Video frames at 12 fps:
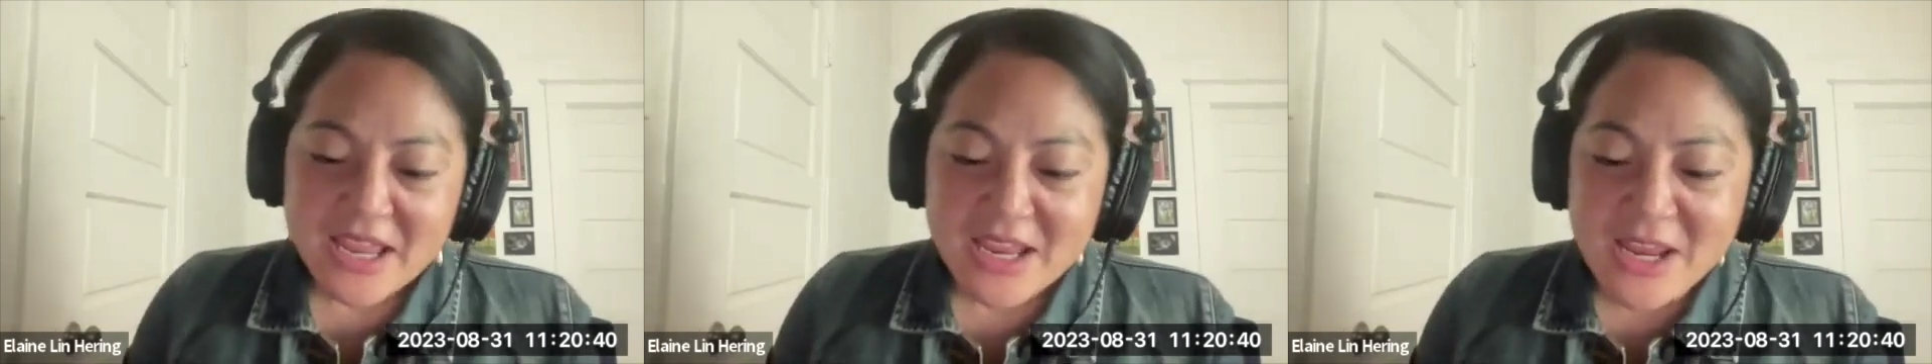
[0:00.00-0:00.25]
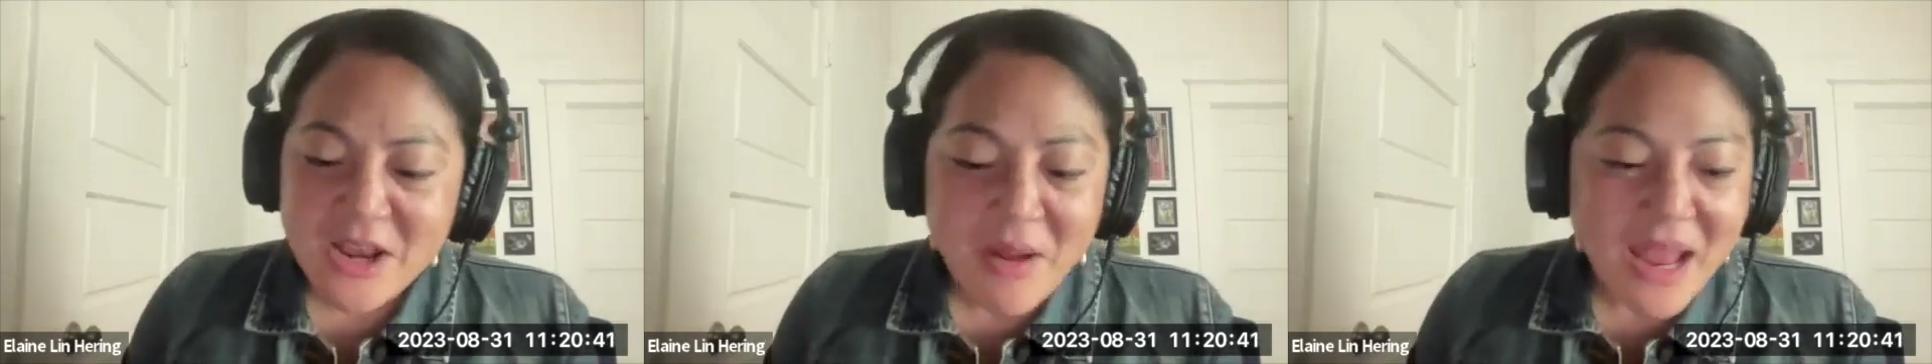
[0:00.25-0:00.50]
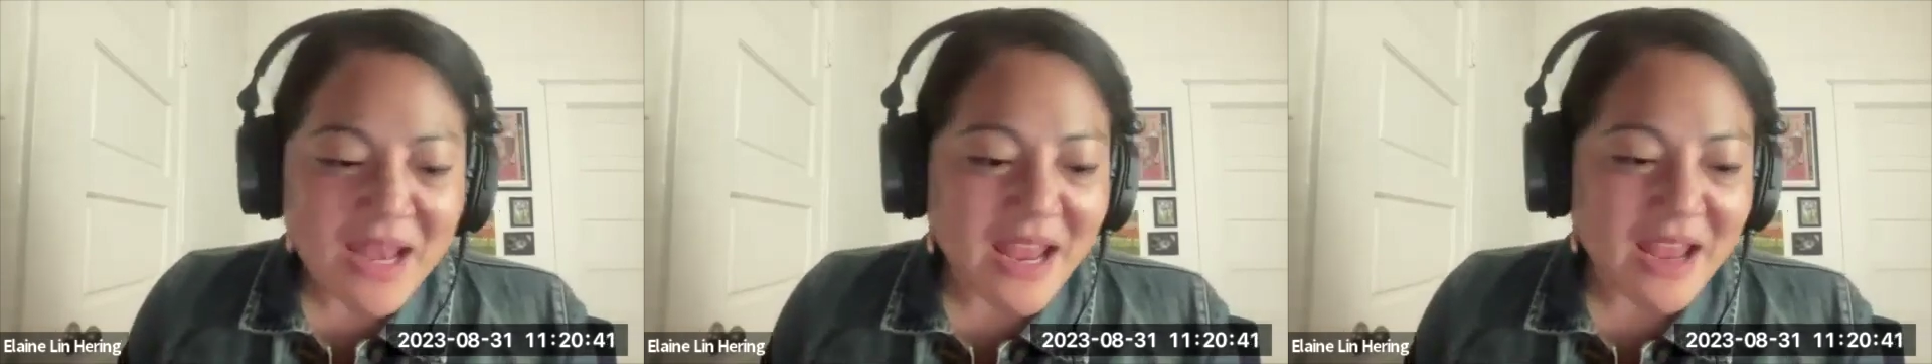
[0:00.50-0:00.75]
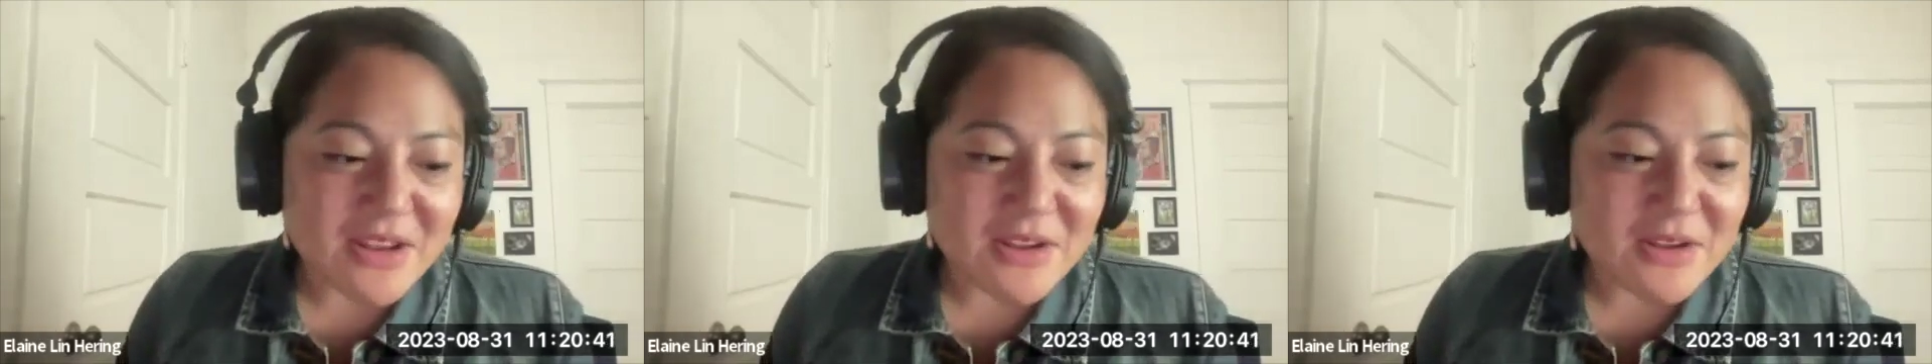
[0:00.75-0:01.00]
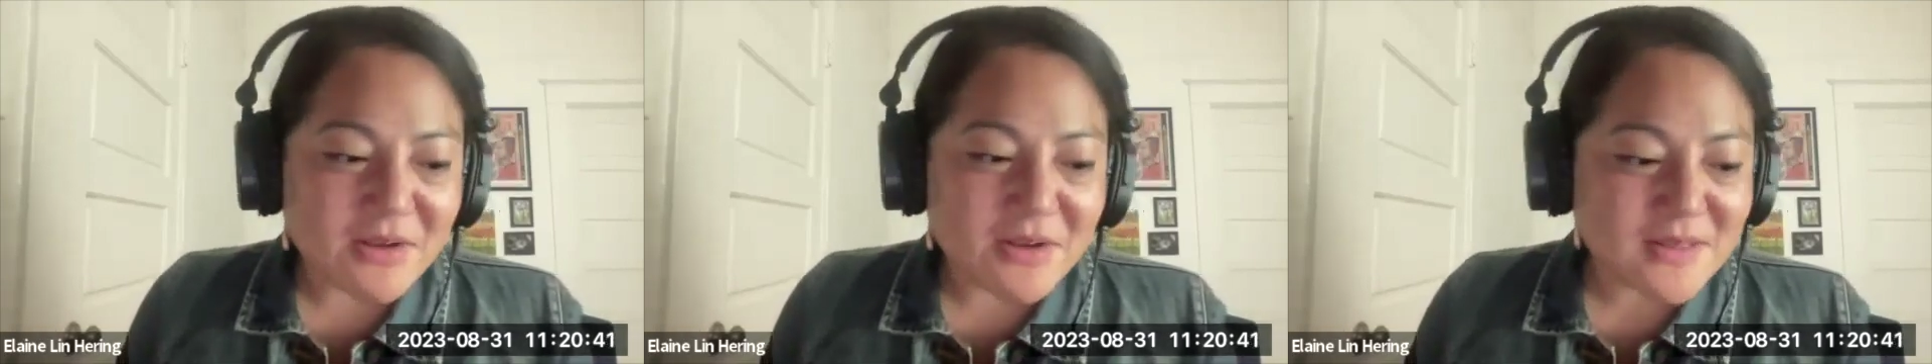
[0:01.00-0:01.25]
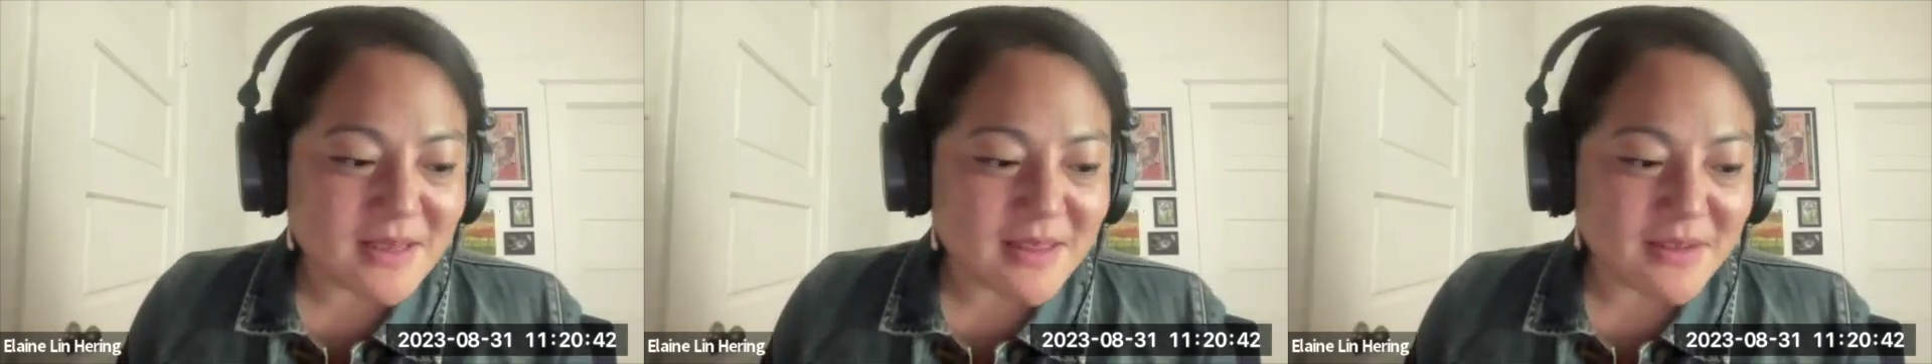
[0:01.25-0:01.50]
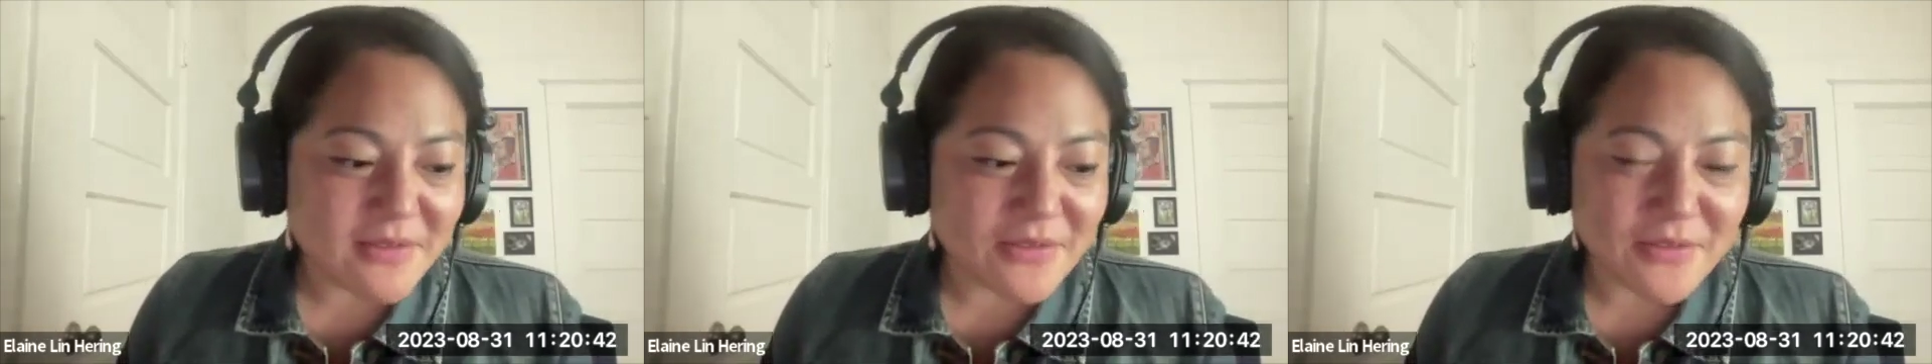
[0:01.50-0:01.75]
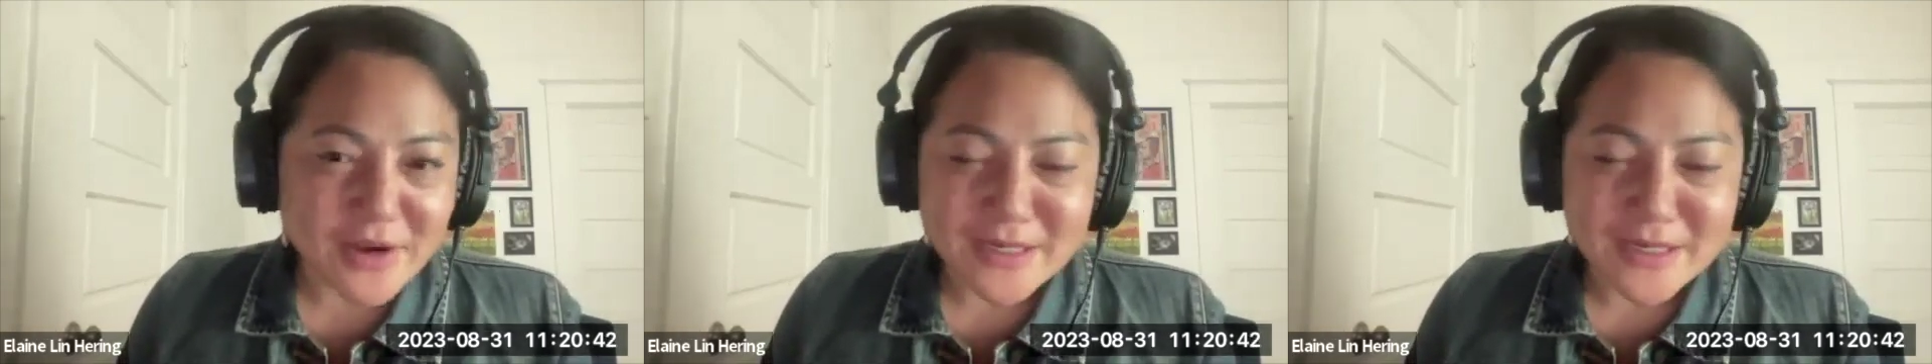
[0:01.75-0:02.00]
And using the
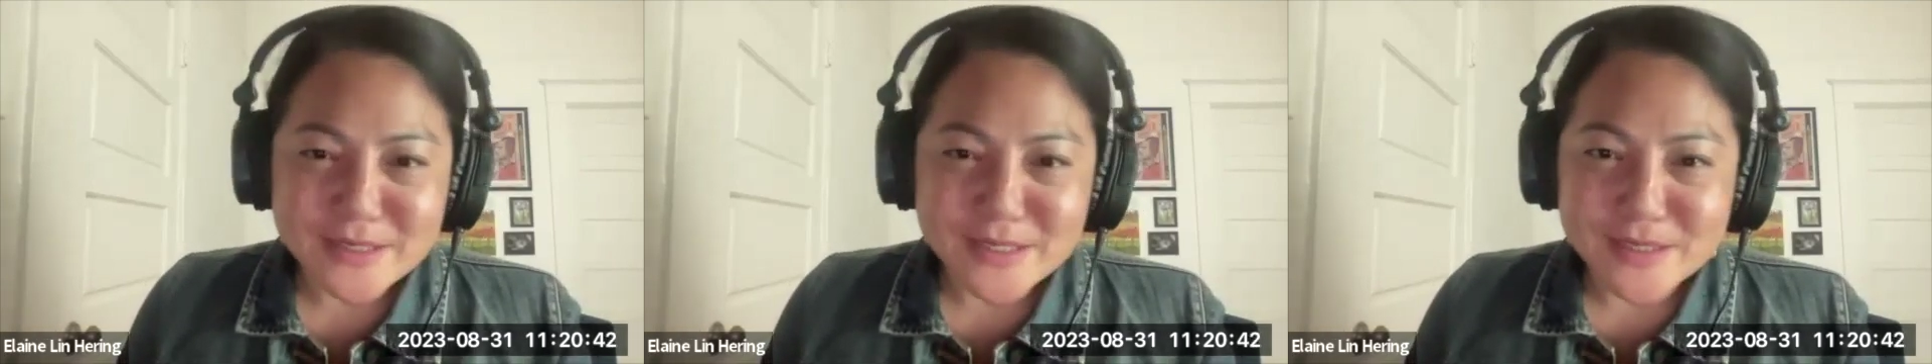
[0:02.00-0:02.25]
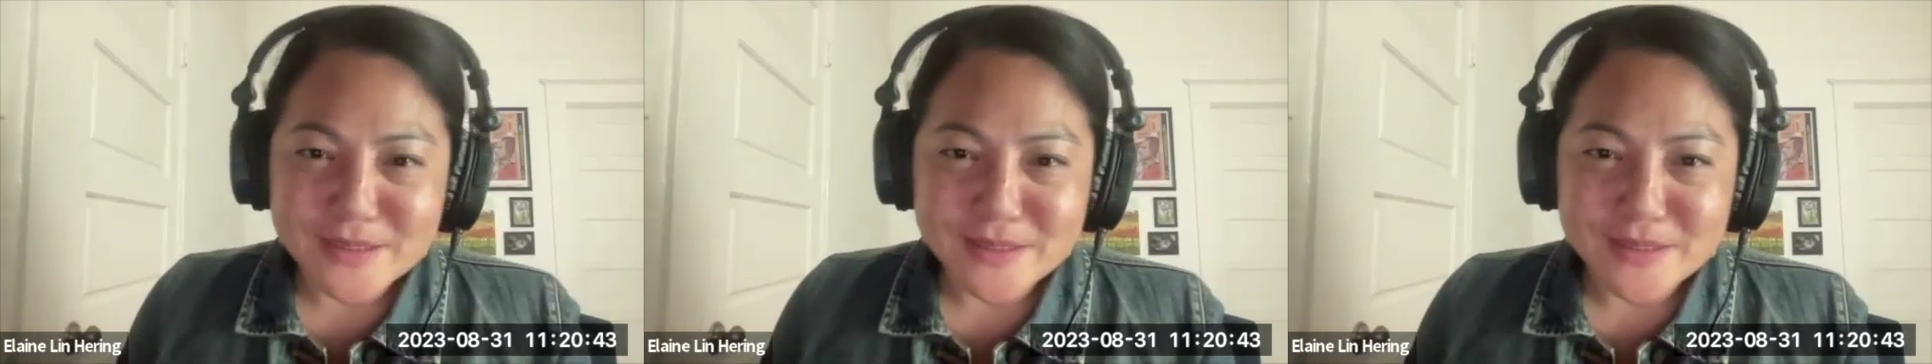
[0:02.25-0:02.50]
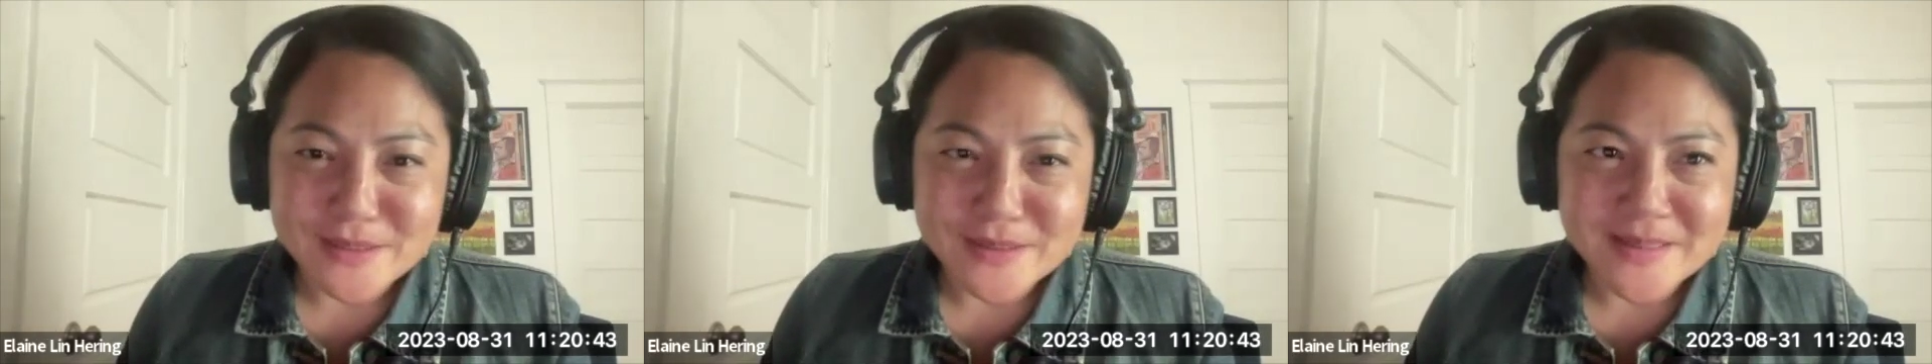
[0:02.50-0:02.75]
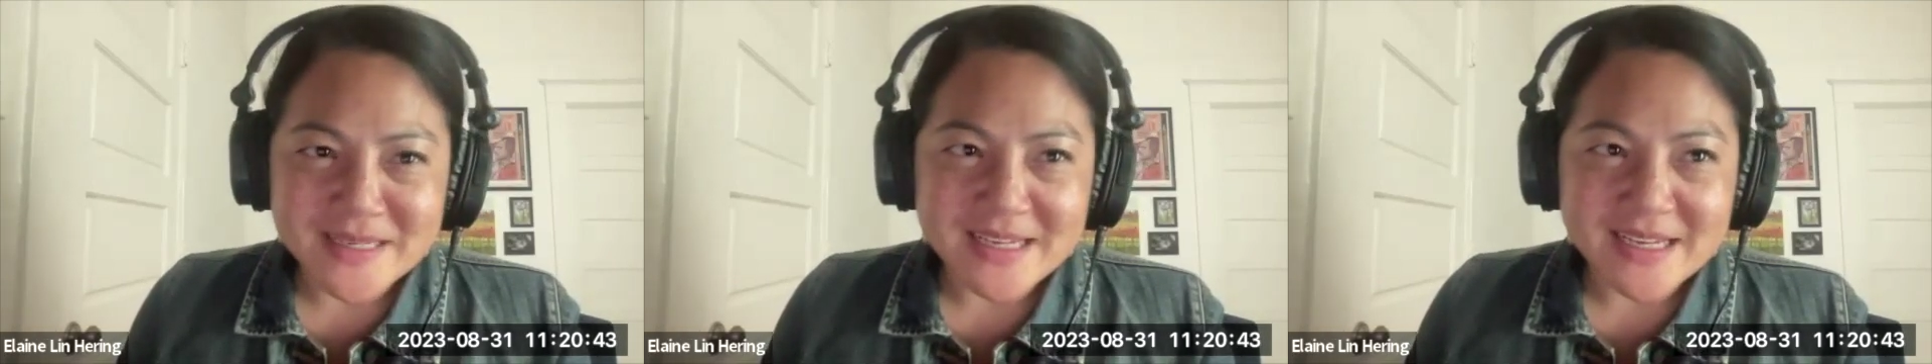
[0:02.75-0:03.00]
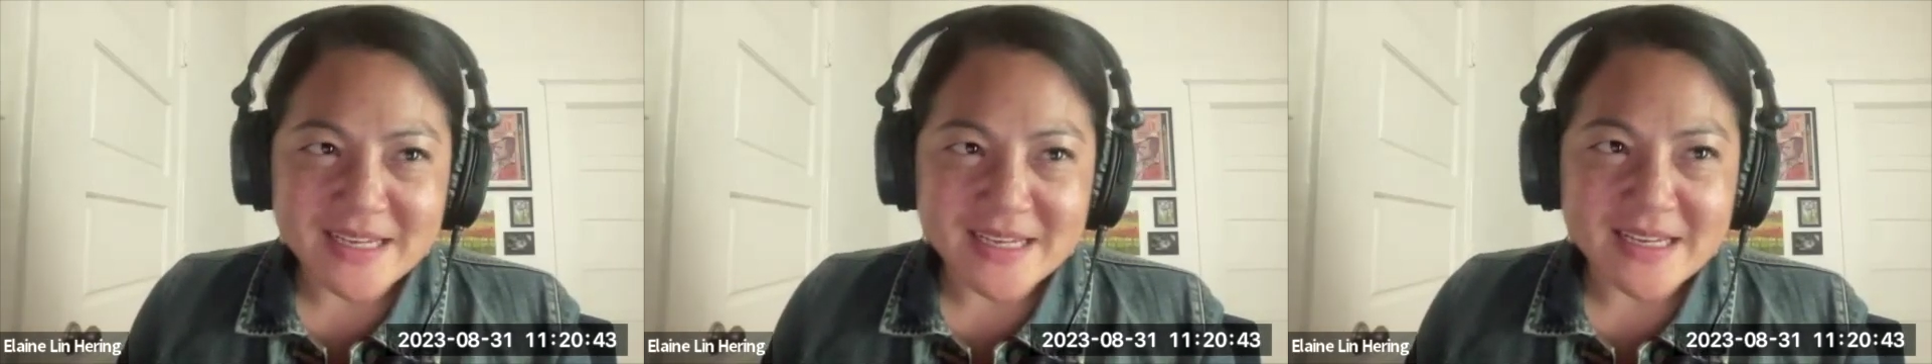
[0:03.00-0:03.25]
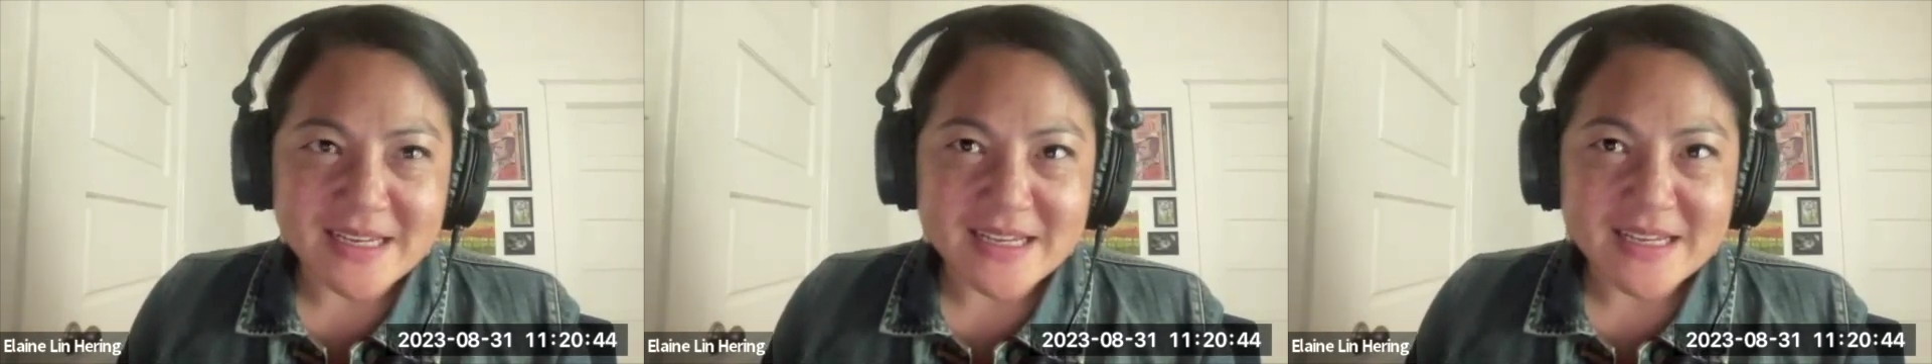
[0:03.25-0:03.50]
phrase unlearning